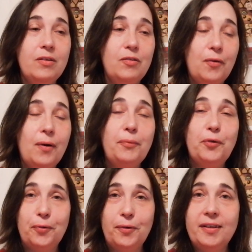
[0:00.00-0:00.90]
so I'm
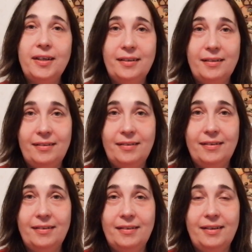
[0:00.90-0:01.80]
sure that
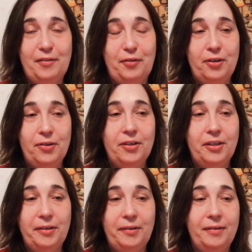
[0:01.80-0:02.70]
uh, next year
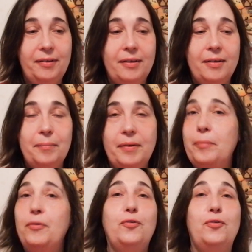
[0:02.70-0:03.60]
she'll be
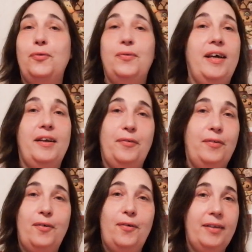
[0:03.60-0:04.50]
able to
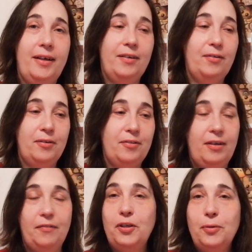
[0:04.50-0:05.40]
handle all that
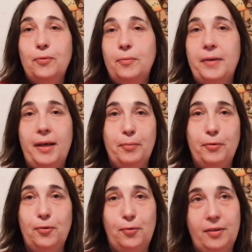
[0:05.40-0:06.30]
herself. She would be able
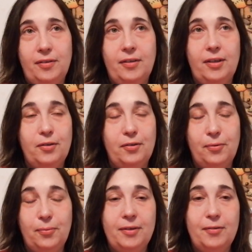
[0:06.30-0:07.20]
to this year
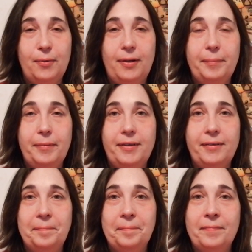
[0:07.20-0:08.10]
too as well, but